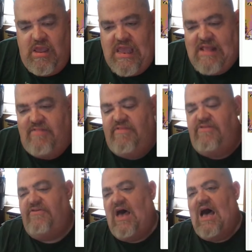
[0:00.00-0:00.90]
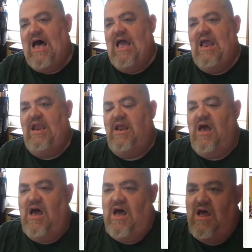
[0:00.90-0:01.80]
inside
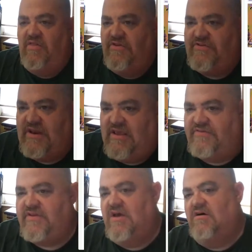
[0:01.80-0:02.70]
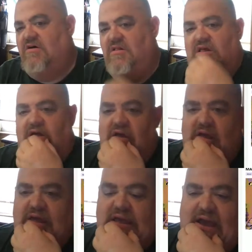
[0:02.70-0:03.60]
the city of Skull
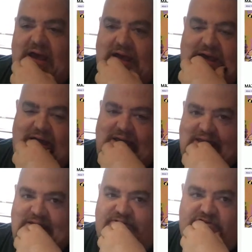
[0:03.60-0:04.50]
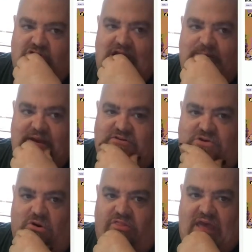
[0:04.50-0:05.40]
is trying to make
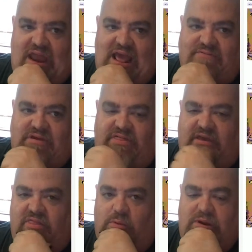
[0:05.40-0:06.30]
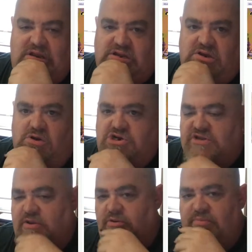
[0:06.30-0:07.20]
sure that everything that we do,
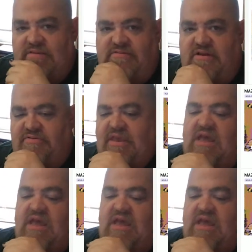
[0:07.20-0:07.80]
just like with mazes and everything